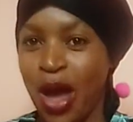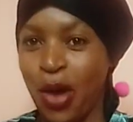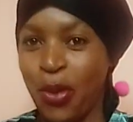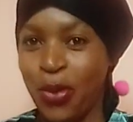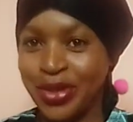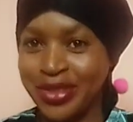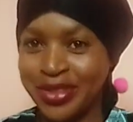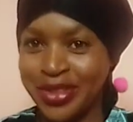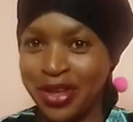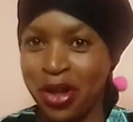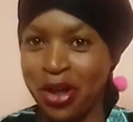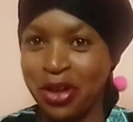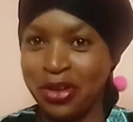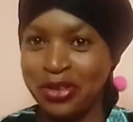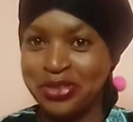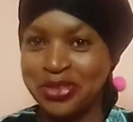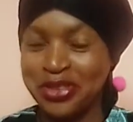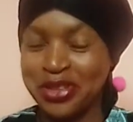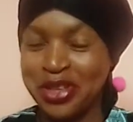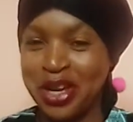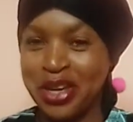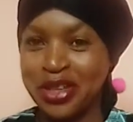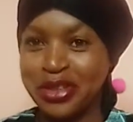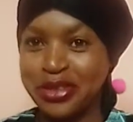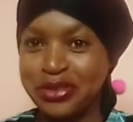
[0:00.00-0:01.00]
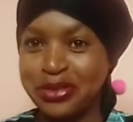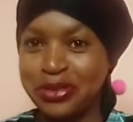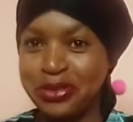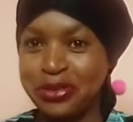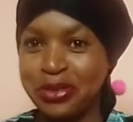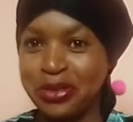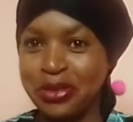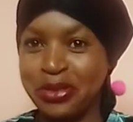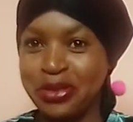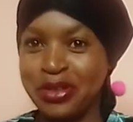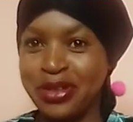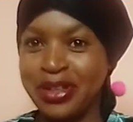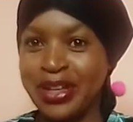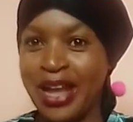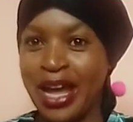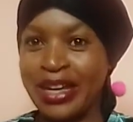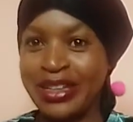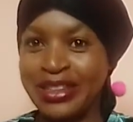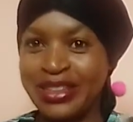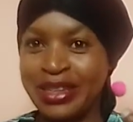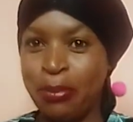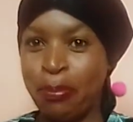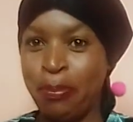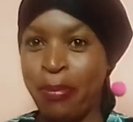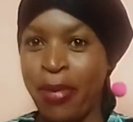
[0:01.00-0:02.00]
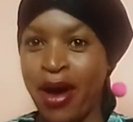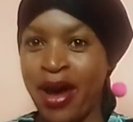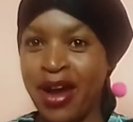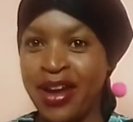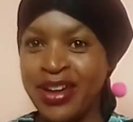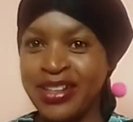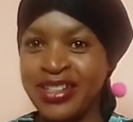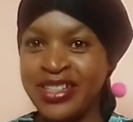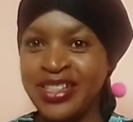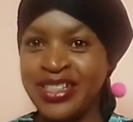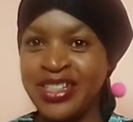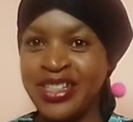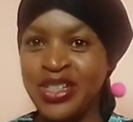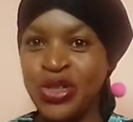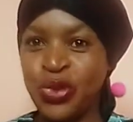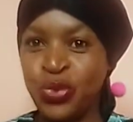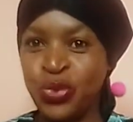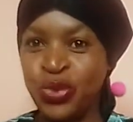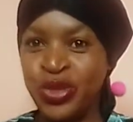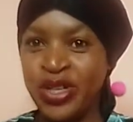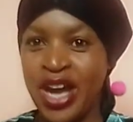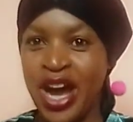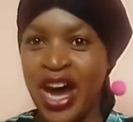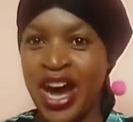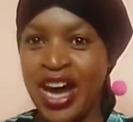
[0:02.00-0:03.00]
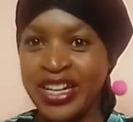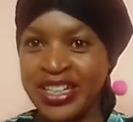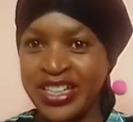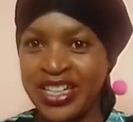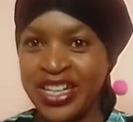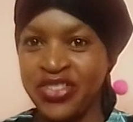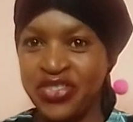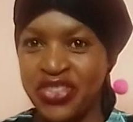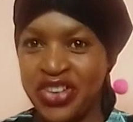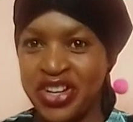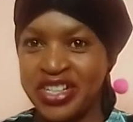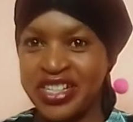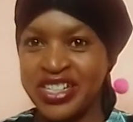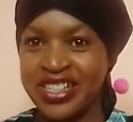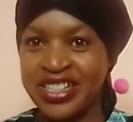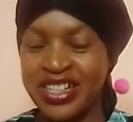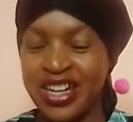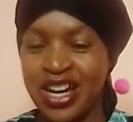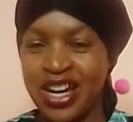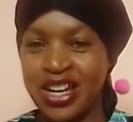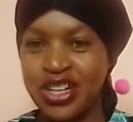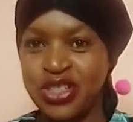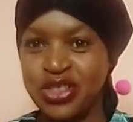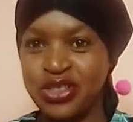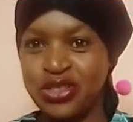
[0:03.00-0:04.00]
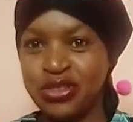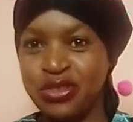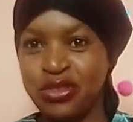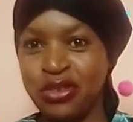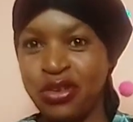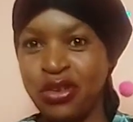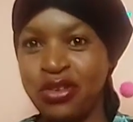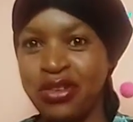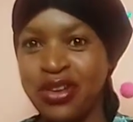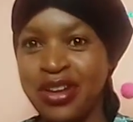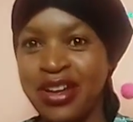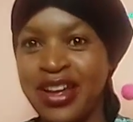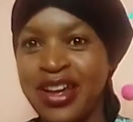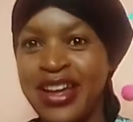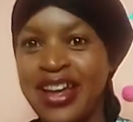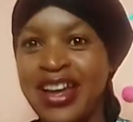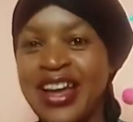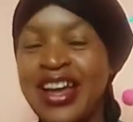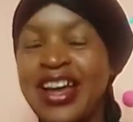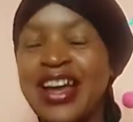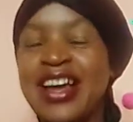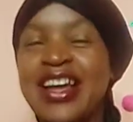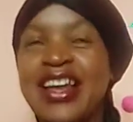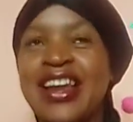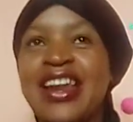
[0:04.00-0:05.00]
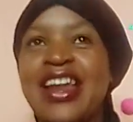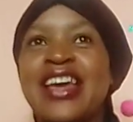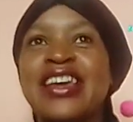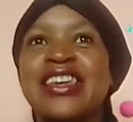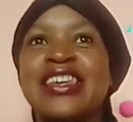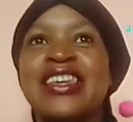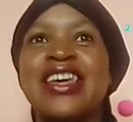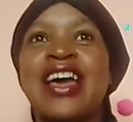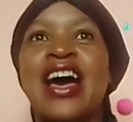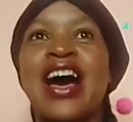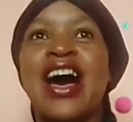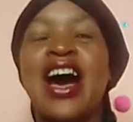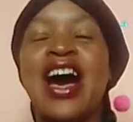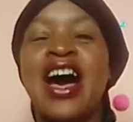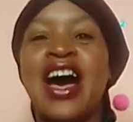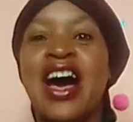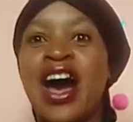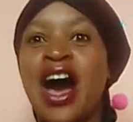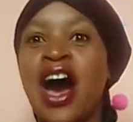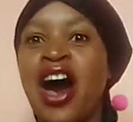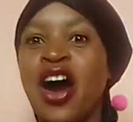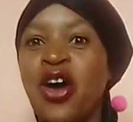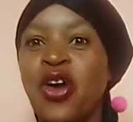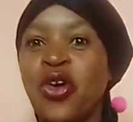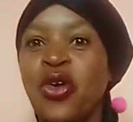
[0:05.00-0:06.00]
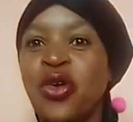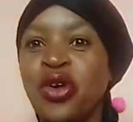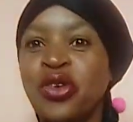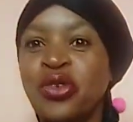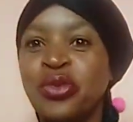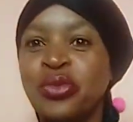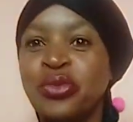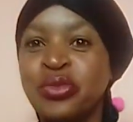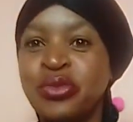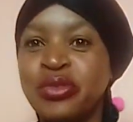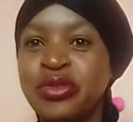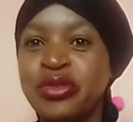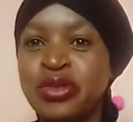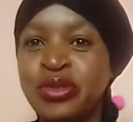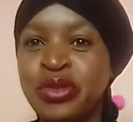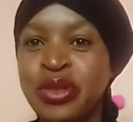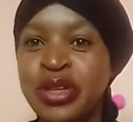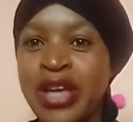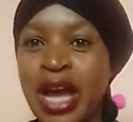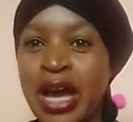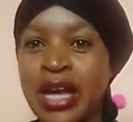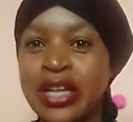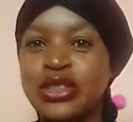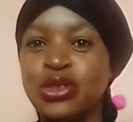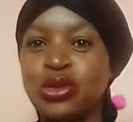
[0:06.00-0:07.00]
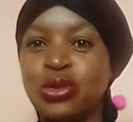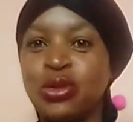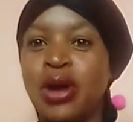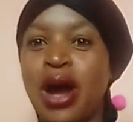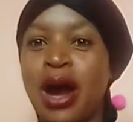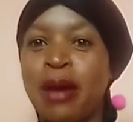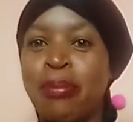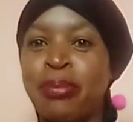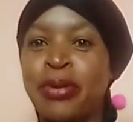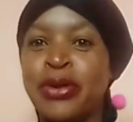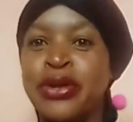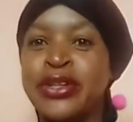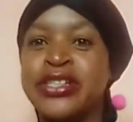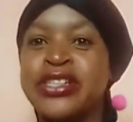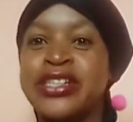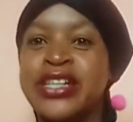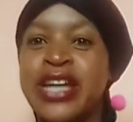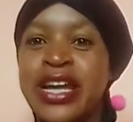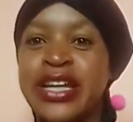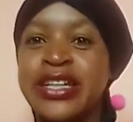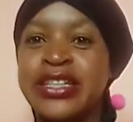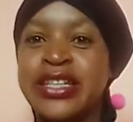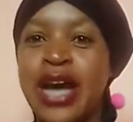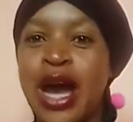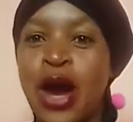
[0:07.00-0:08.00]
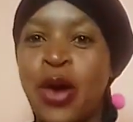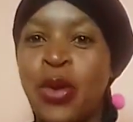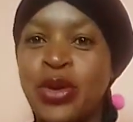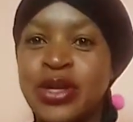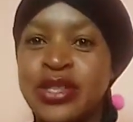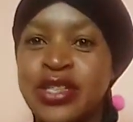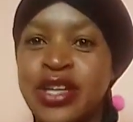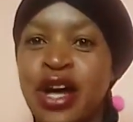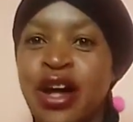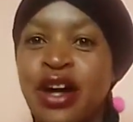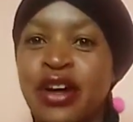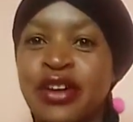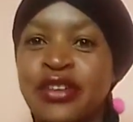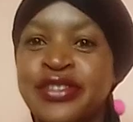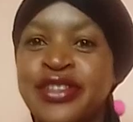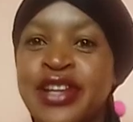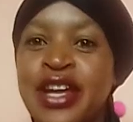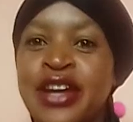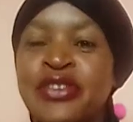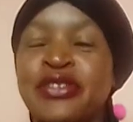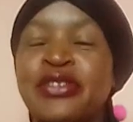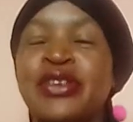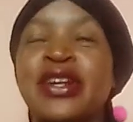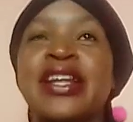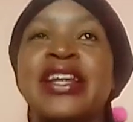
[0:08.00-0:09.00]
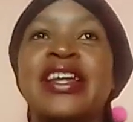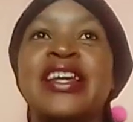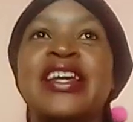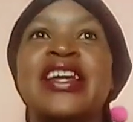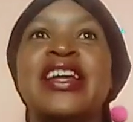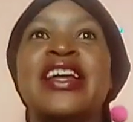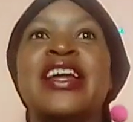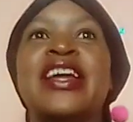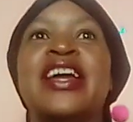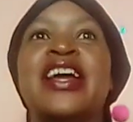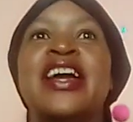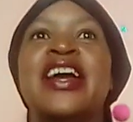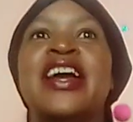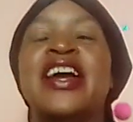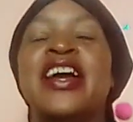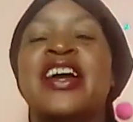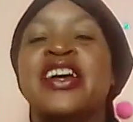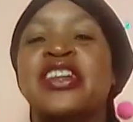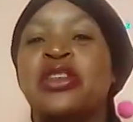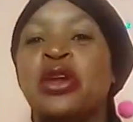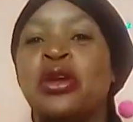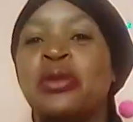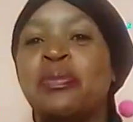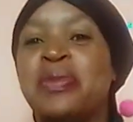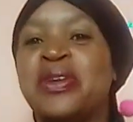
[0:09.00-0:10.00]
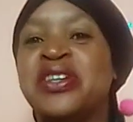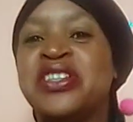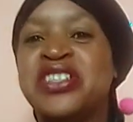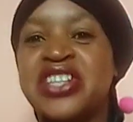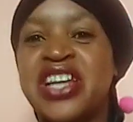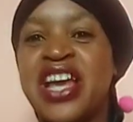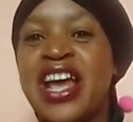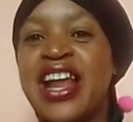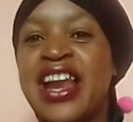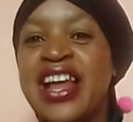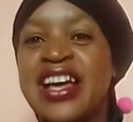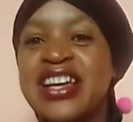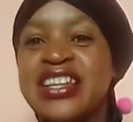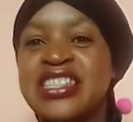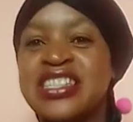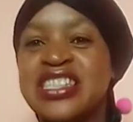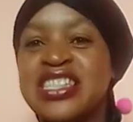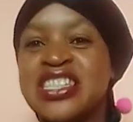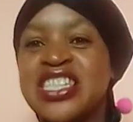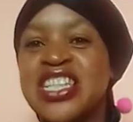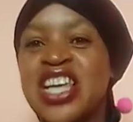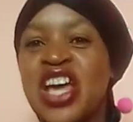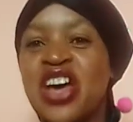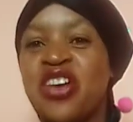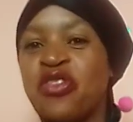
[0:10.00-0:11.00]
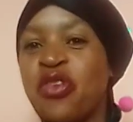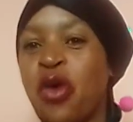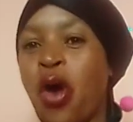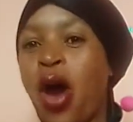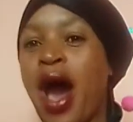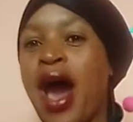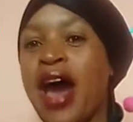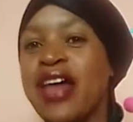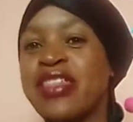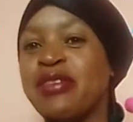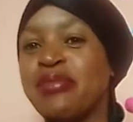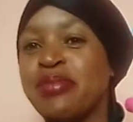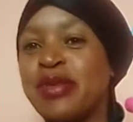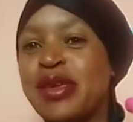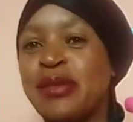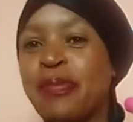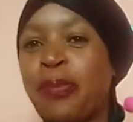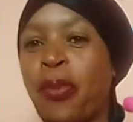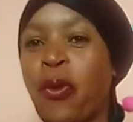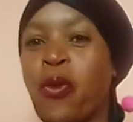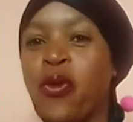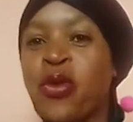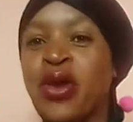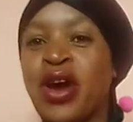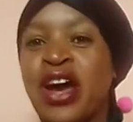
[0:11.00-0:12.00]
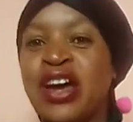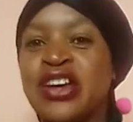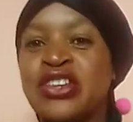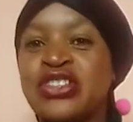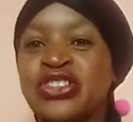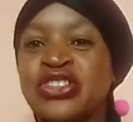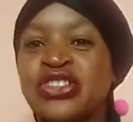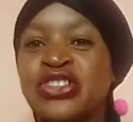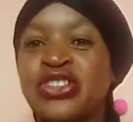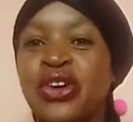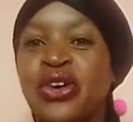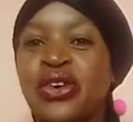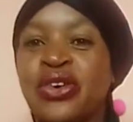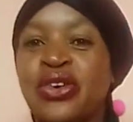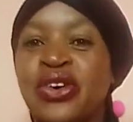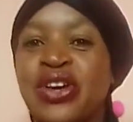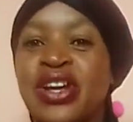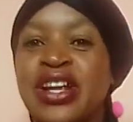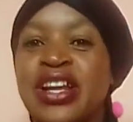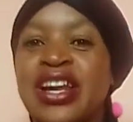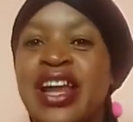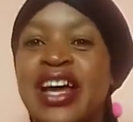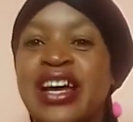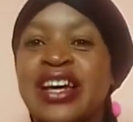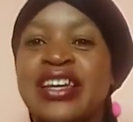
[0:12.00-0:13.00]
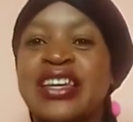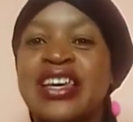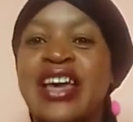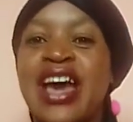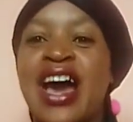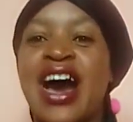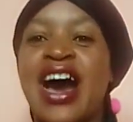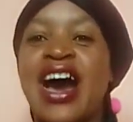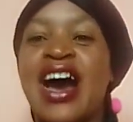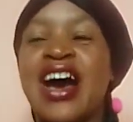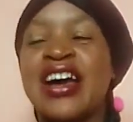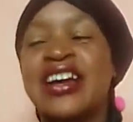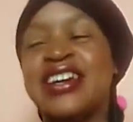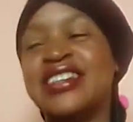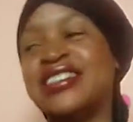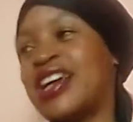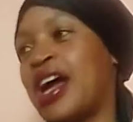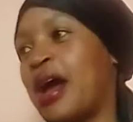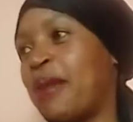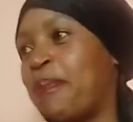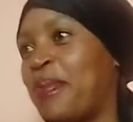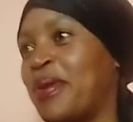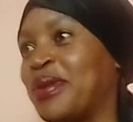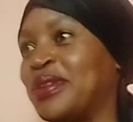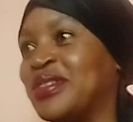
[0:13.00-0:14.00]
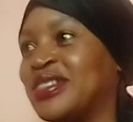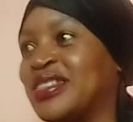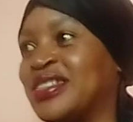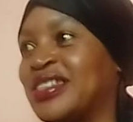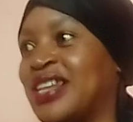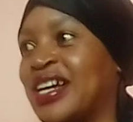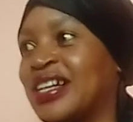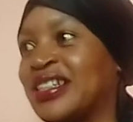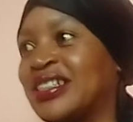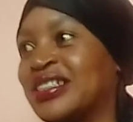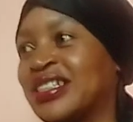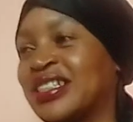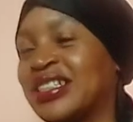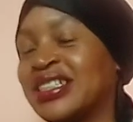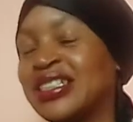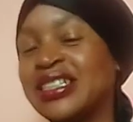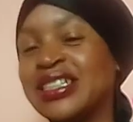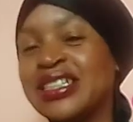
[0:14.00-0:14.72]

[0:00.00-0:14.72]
ourselves, guys, like the body we are given, guys, like how we got to appreciate ourselves and really not be jealous for other people, guys, like it happens that